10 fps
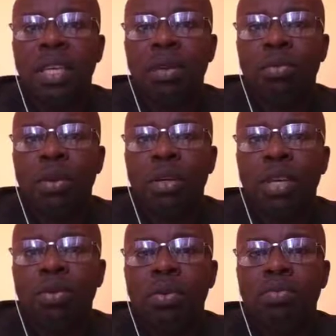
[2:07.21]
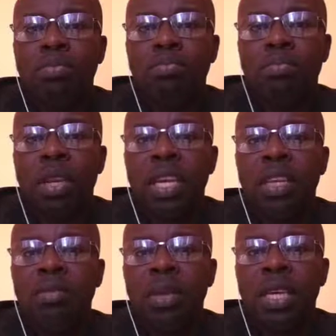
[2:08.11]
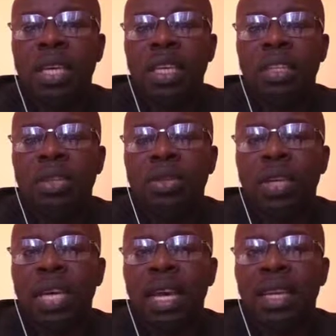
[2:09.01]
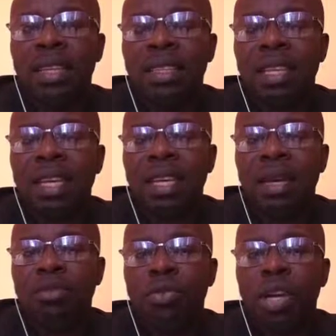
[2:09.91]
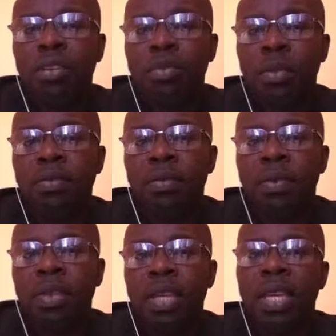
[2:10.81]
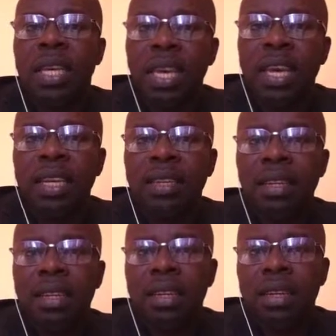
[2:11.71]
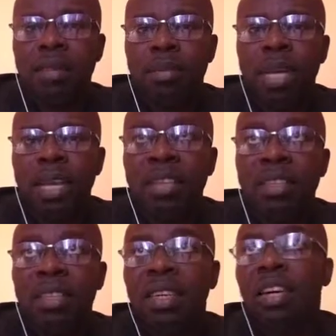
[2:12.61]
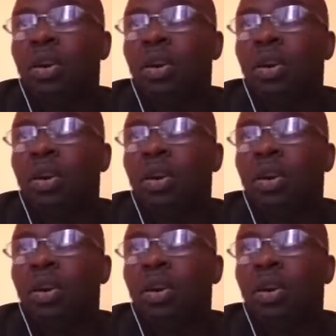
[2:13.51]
it will lead me to the understanding I'm trying to put forth, and my listener